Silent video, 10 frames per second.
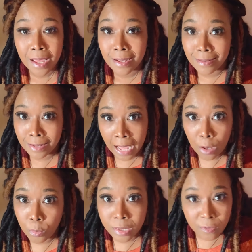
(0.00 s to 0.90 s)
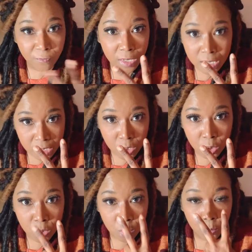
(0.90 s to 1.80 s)
Not with the
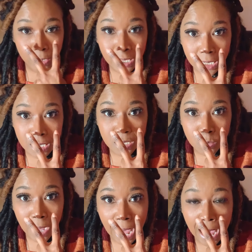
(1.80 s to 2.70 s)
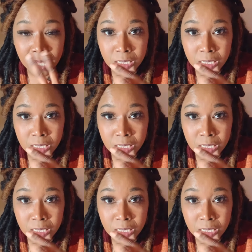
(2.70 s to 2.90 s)
physical, with these two eyes,